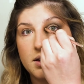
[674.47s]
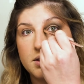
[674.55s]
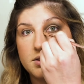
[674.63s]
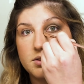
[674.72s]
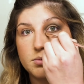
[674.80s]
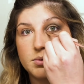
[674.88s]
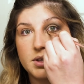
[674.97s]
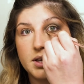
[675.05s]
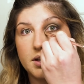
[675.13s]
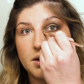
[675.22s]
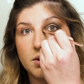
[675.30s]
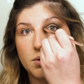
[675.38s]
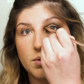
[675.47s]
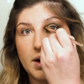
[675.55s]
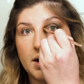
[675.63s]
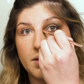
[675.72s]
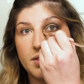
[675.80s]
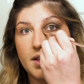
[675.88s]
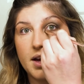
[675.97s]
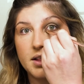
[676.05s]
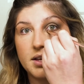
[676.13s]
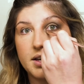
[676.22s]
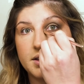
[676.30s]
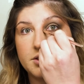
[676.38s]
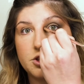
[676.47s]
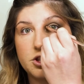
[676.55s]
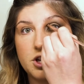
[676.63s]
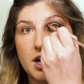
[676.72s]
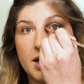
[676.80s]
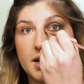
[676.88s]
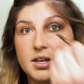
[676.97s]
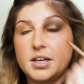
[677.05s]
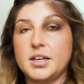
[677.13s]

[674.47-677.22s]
to really go around that like shine